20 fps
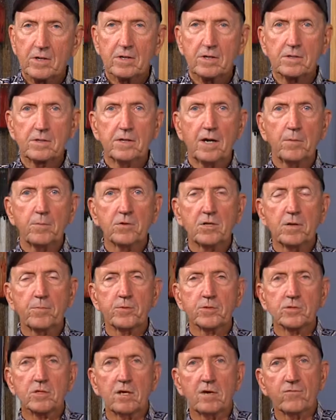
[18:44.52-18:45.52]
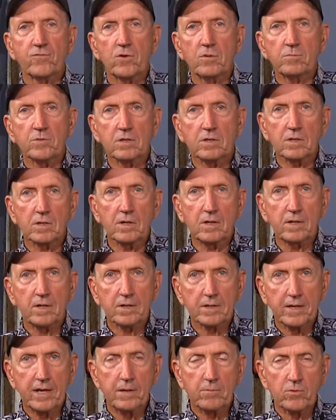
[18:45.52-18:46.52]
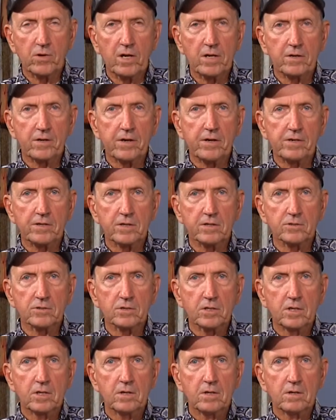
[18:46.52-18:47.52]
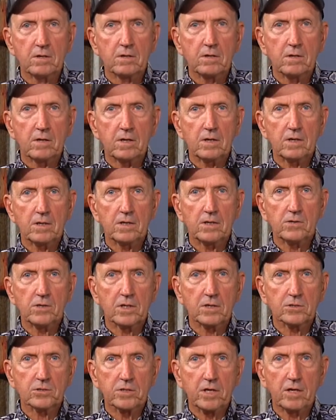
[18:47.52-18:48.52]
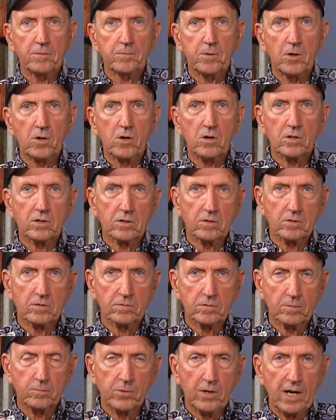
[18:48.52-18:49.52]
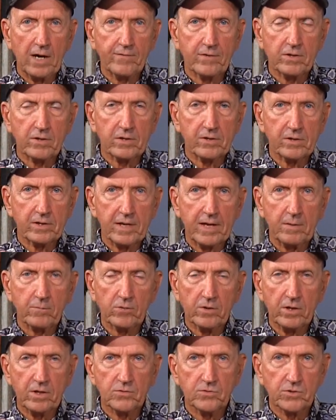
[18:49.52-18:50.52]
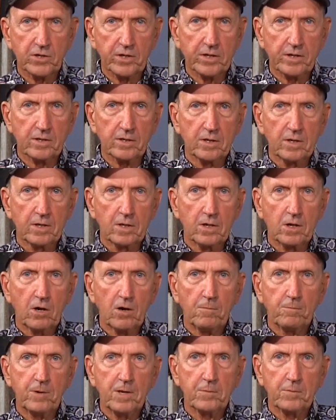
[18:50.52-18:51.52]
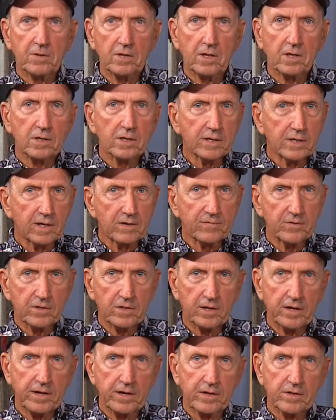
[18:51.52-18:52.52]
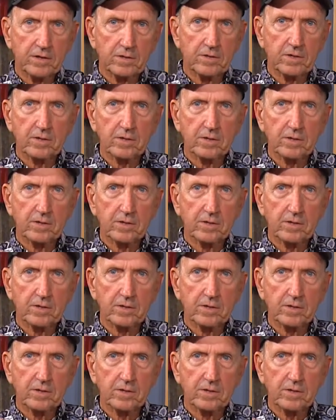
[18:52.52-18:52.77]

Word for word: The double dippers come from the uh, campground areas uh, either at State Park or the private campgrounds there, or people that live in the area.